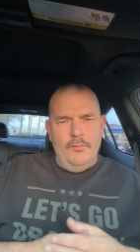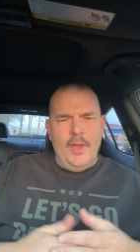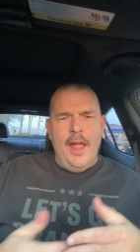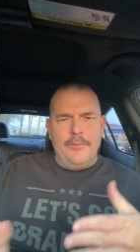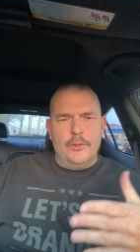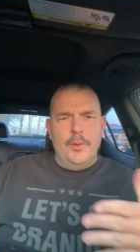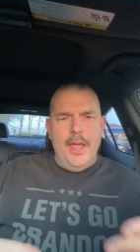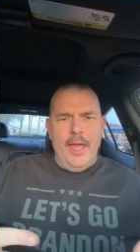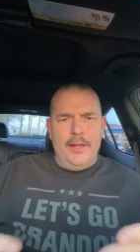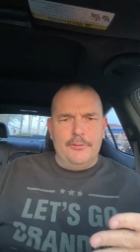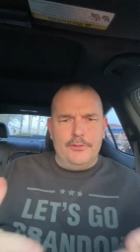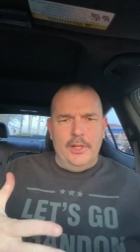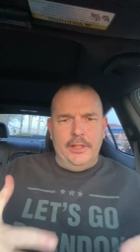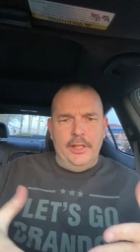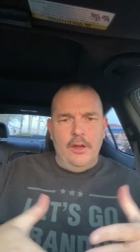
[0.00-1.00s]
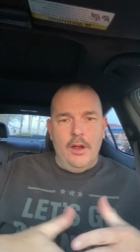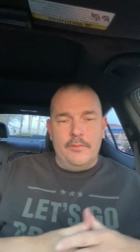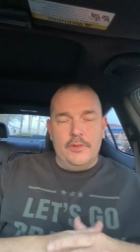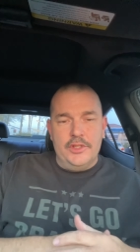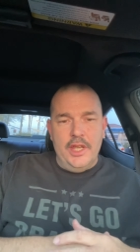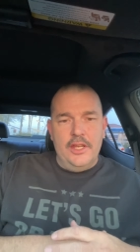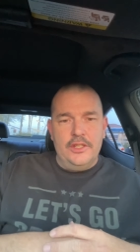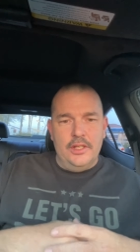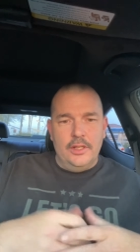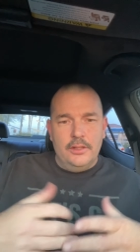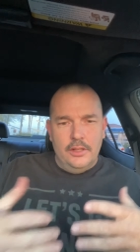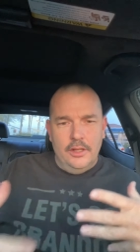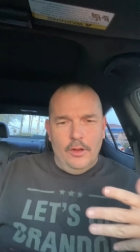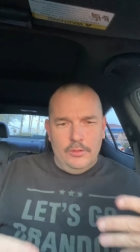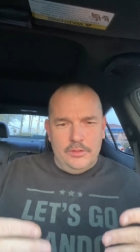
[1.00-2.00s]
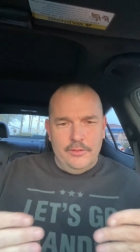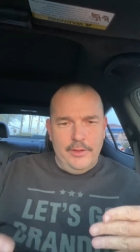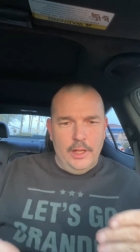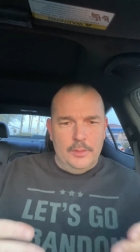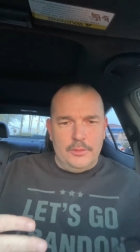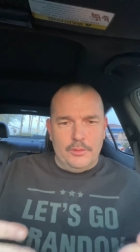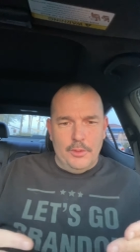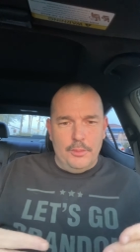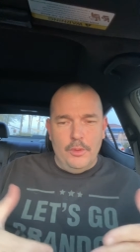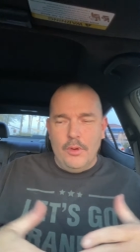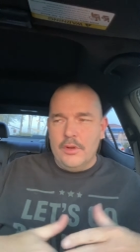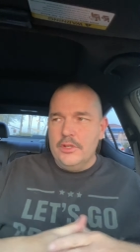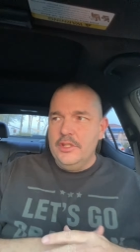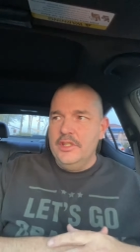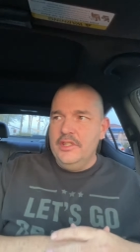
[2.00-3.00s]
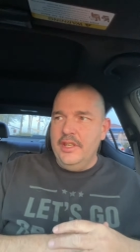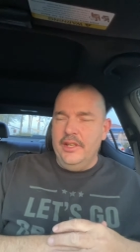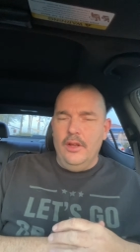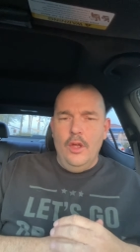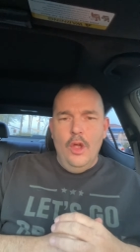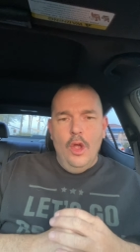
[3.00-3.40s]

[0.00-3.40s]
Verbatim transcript: after we had a friendly conversation and, you know, developed a rapport, she said,